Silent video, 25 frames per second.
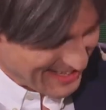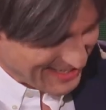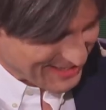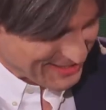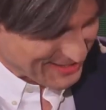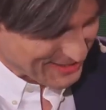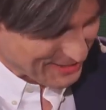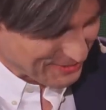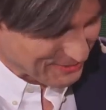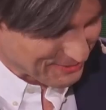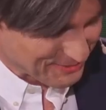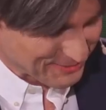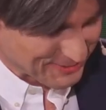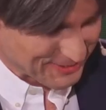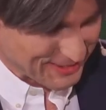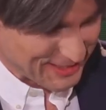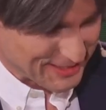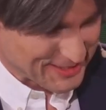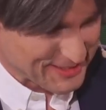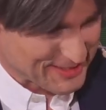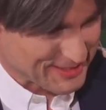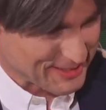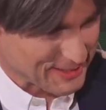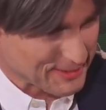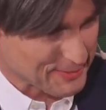So
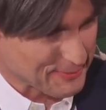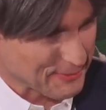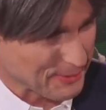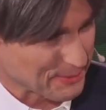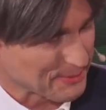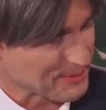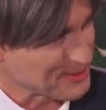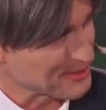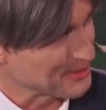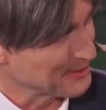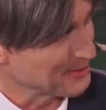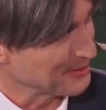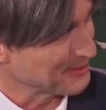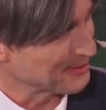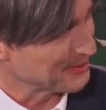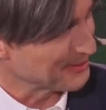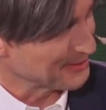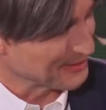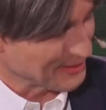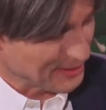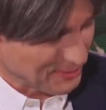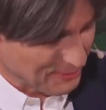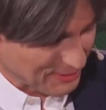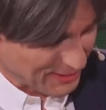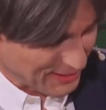let's focus on
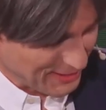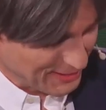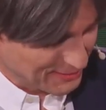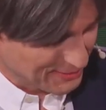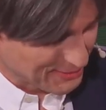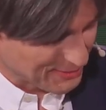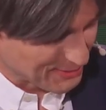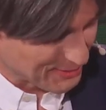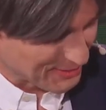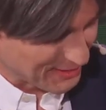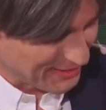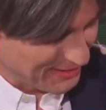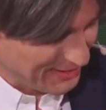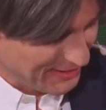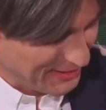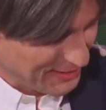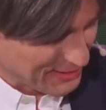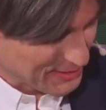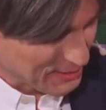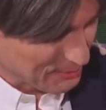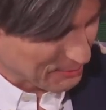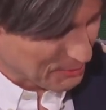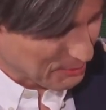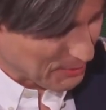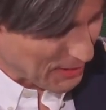our country.
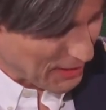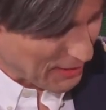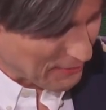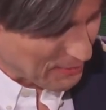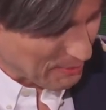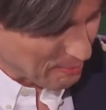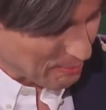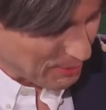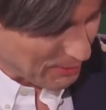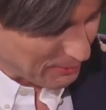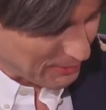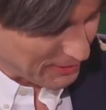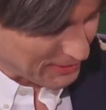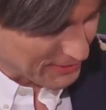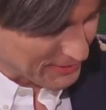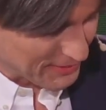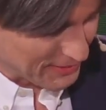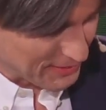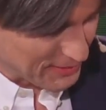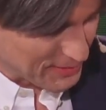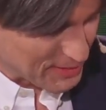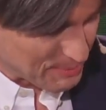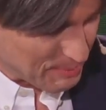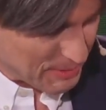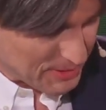So do we have in Poland
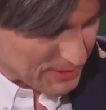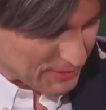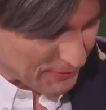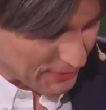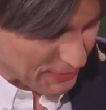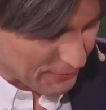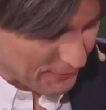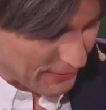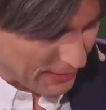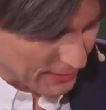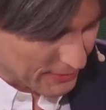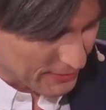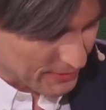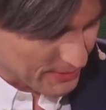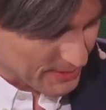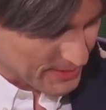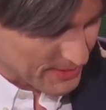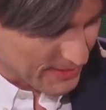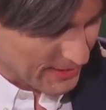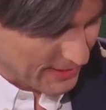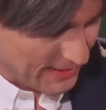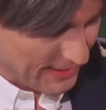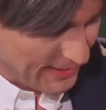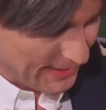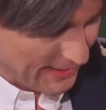any specific
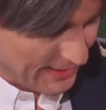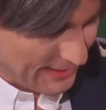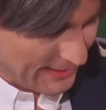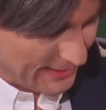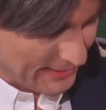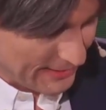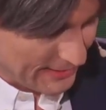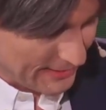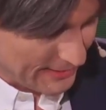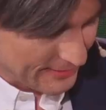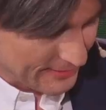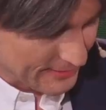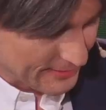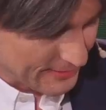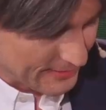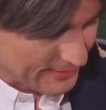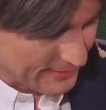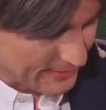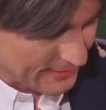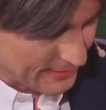factors and